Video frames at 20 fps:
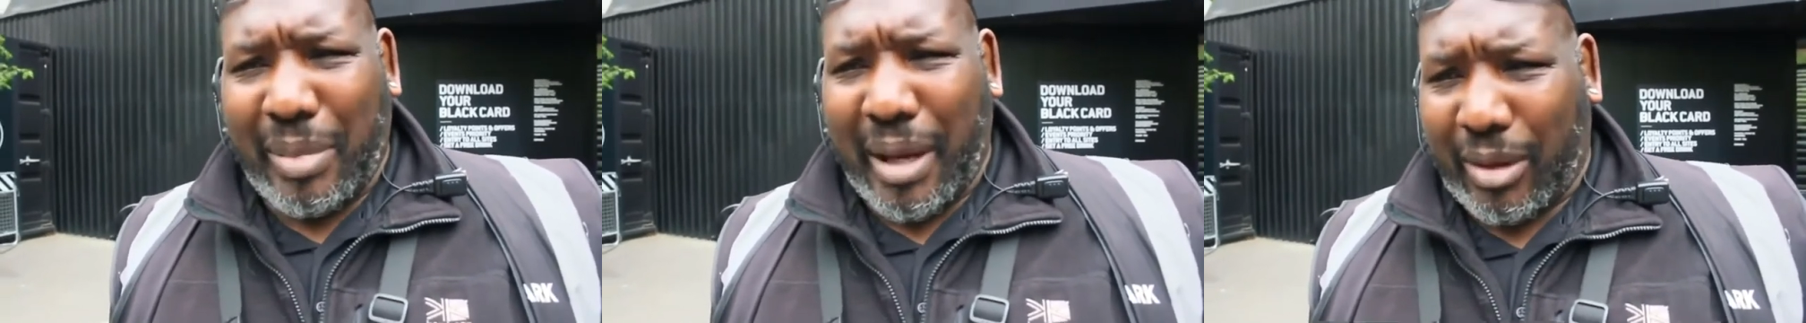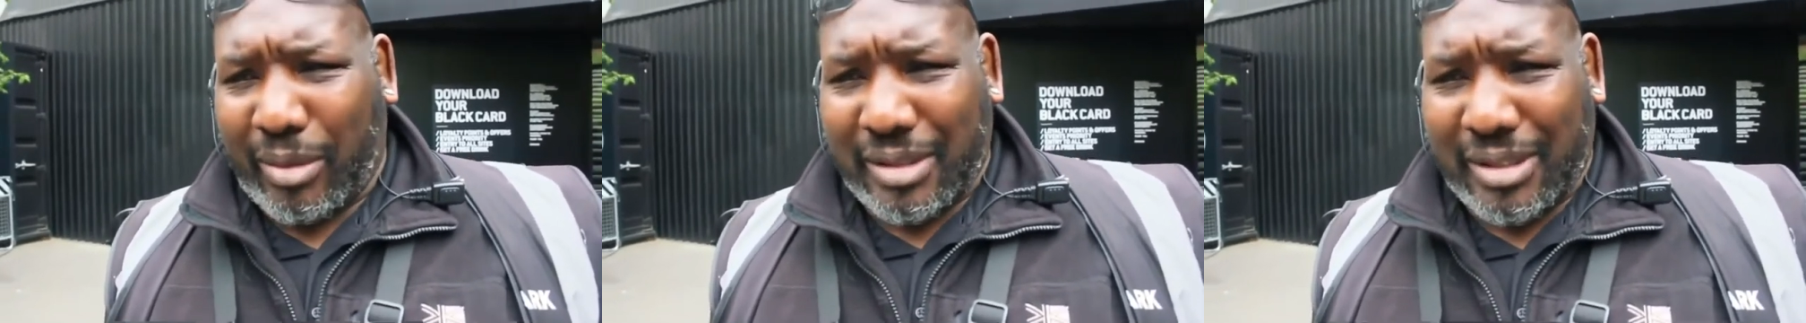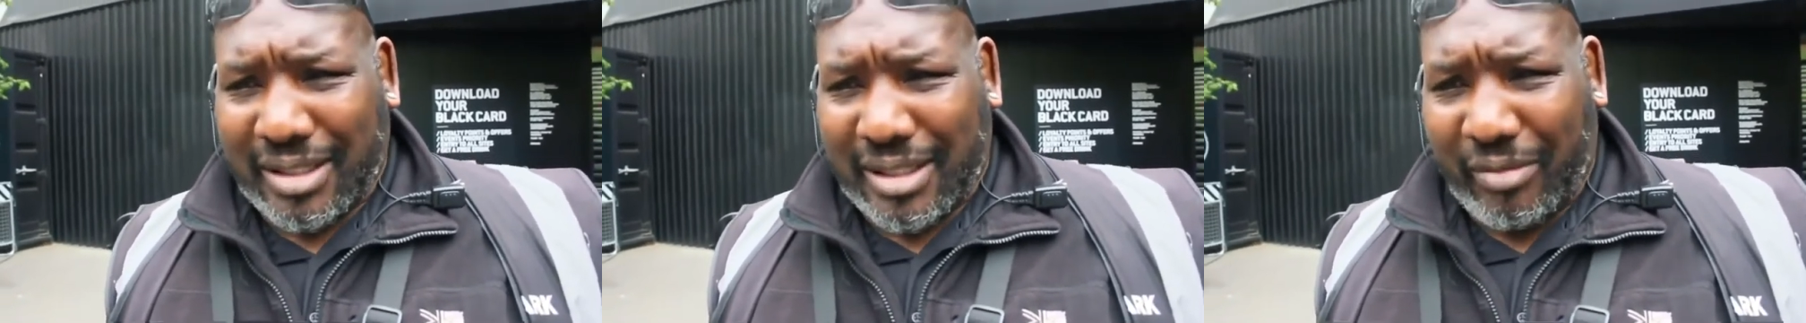
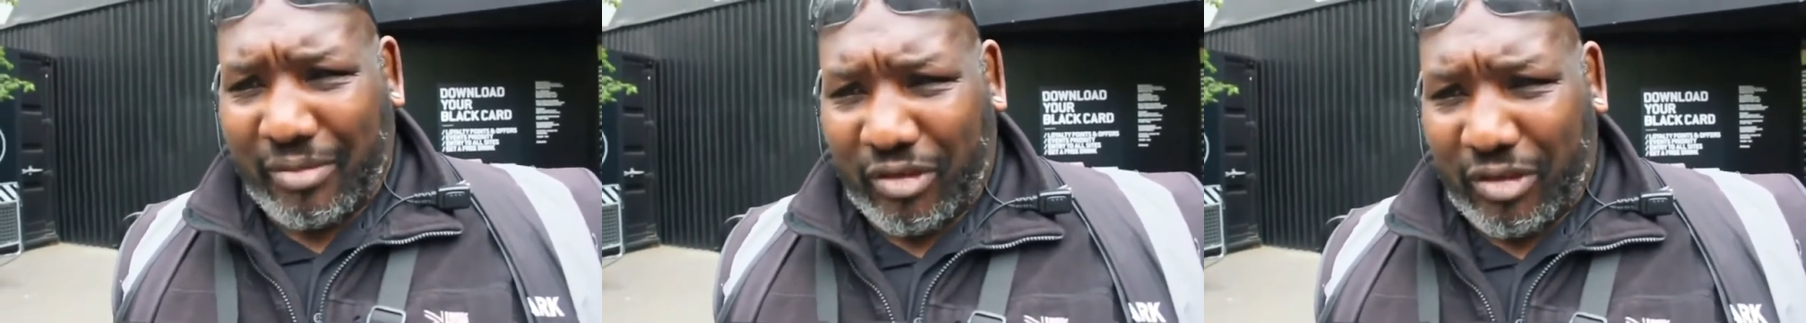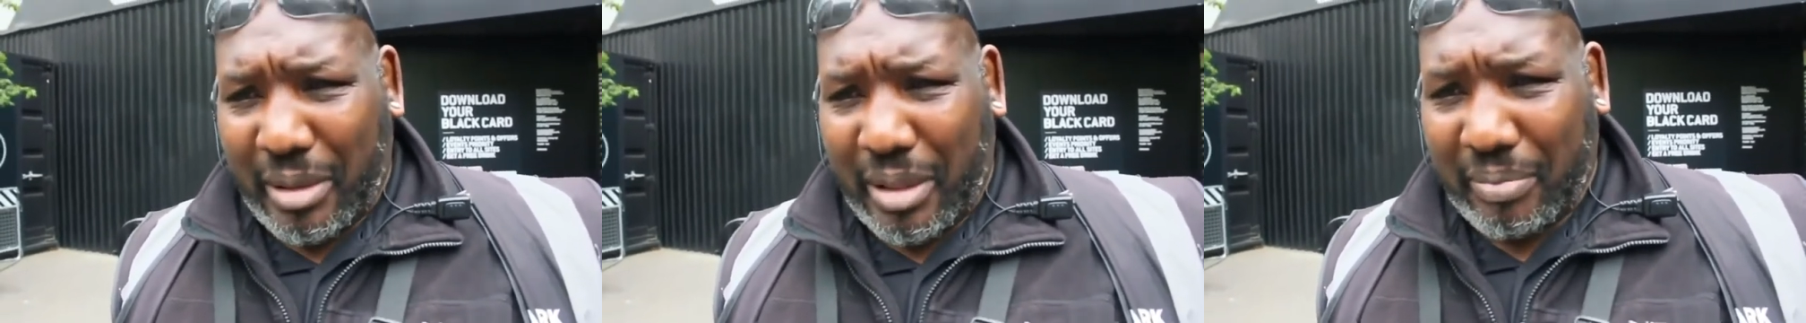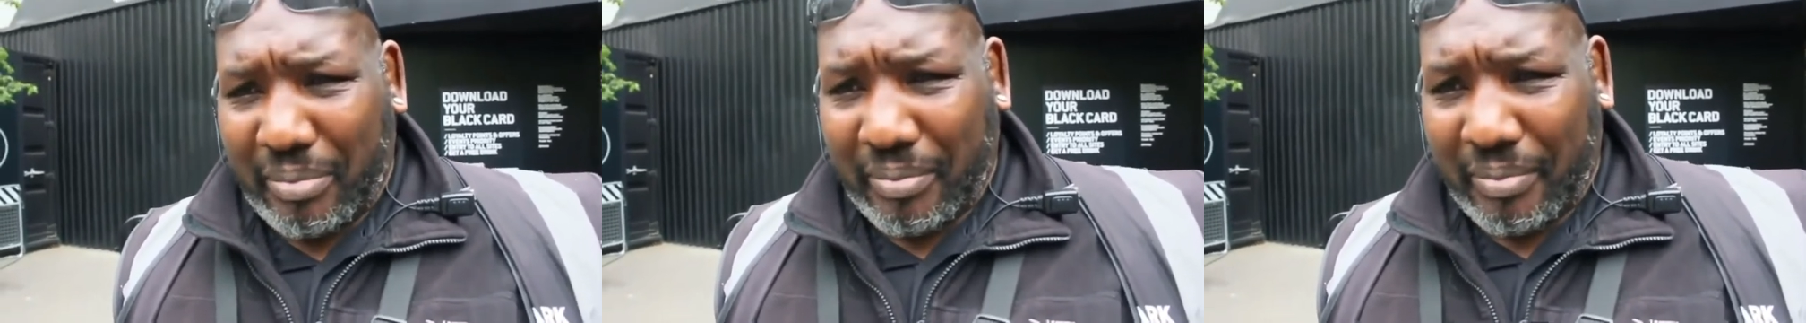backward step
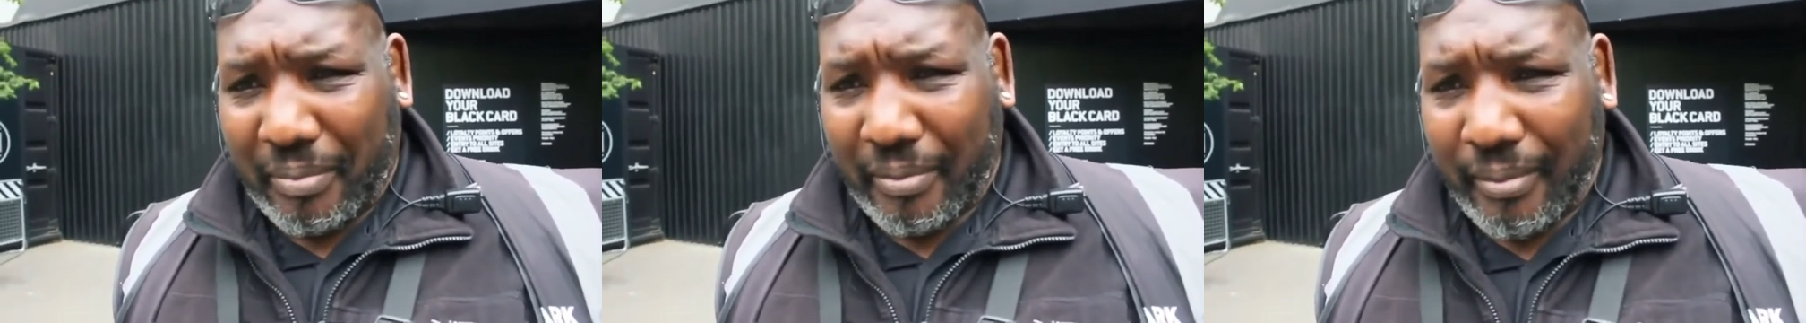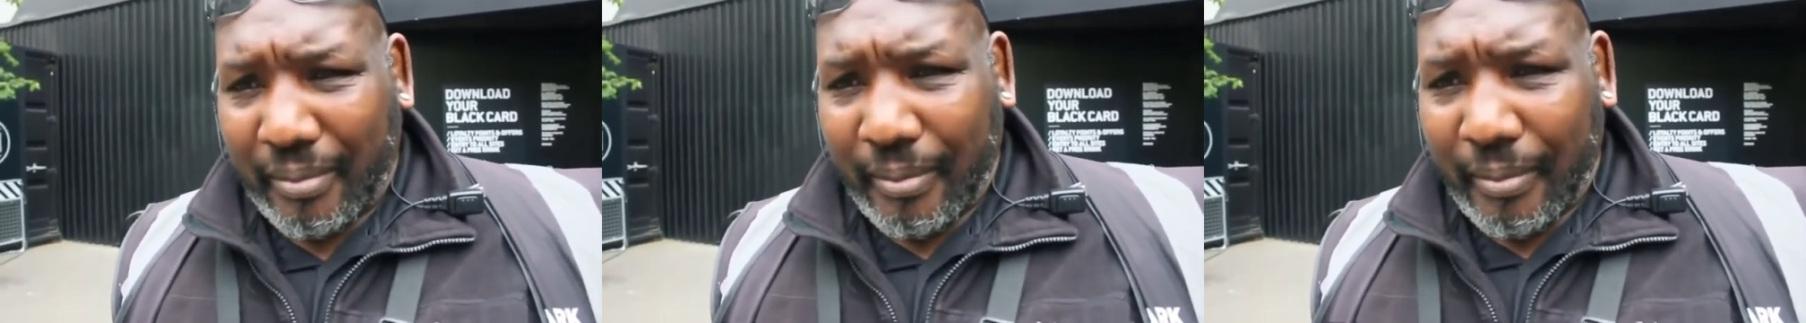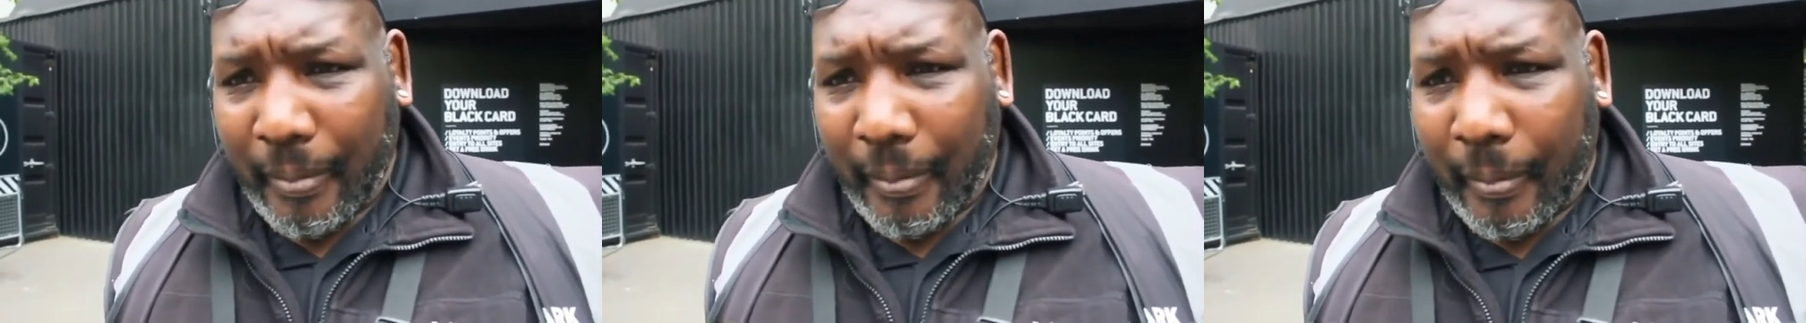from
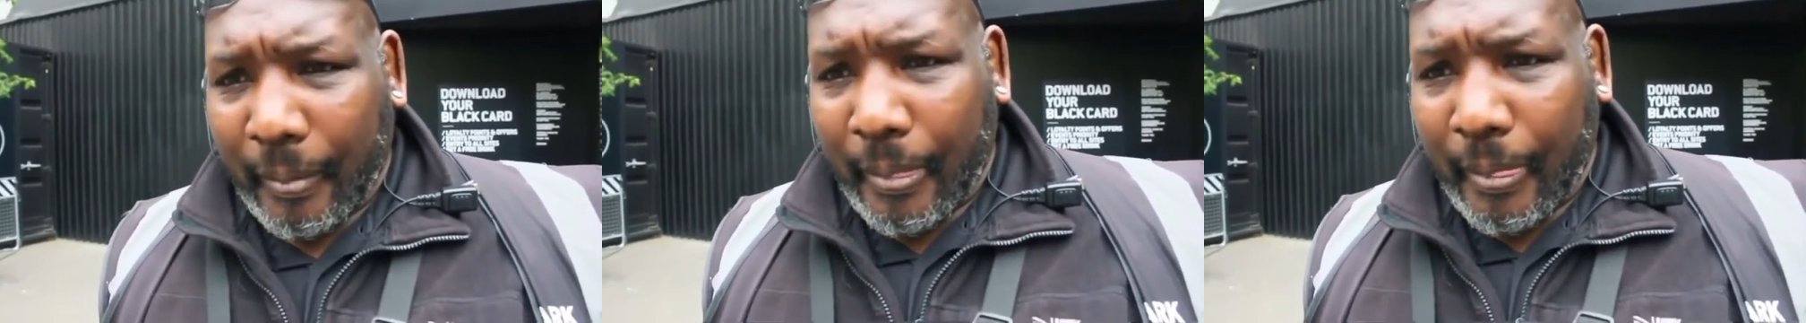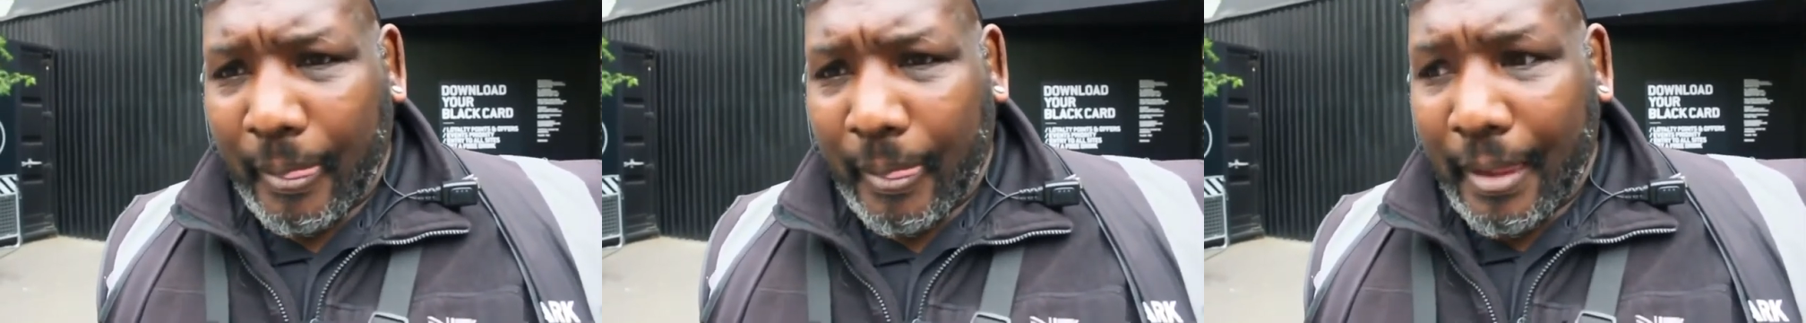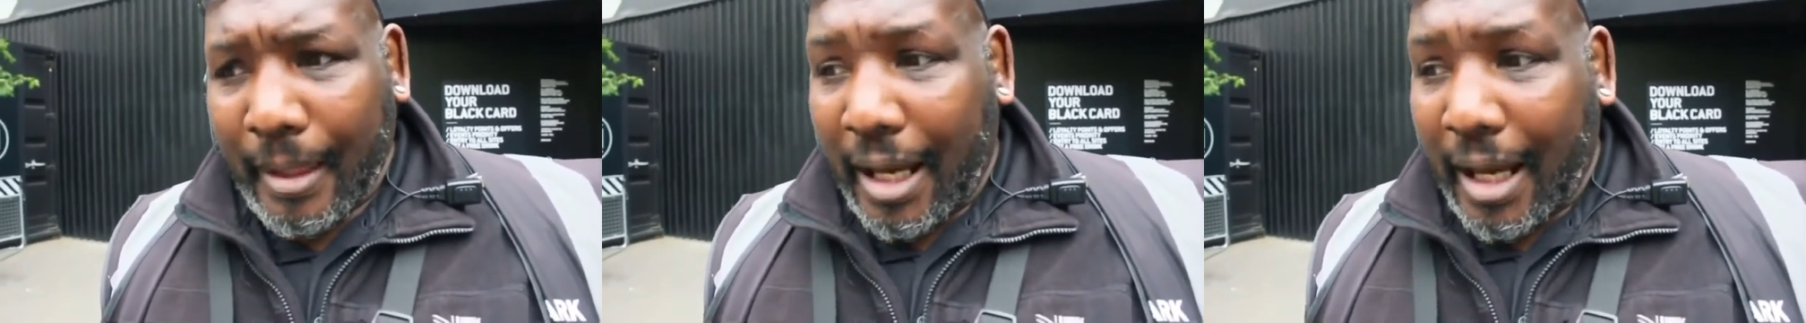
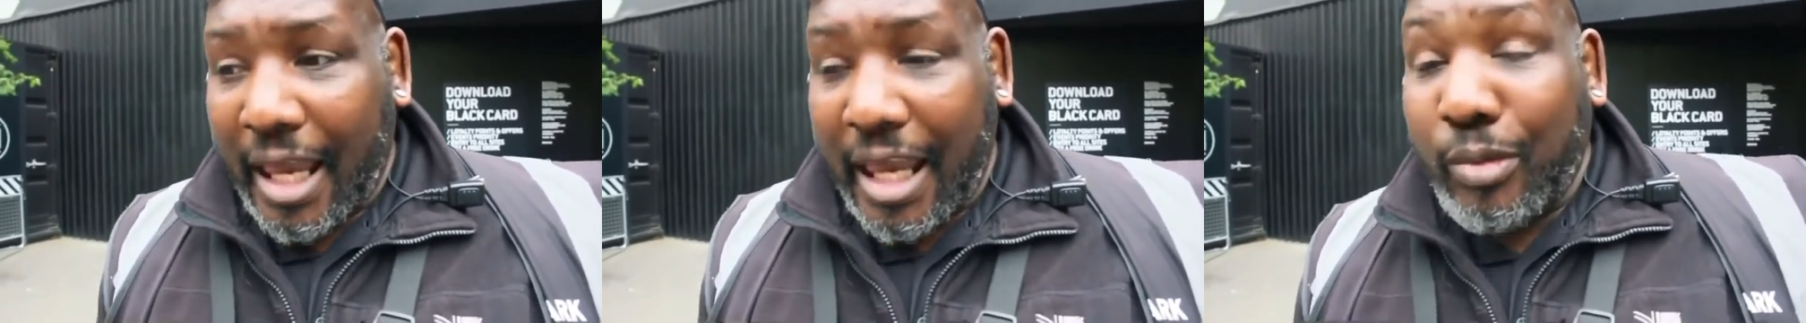him.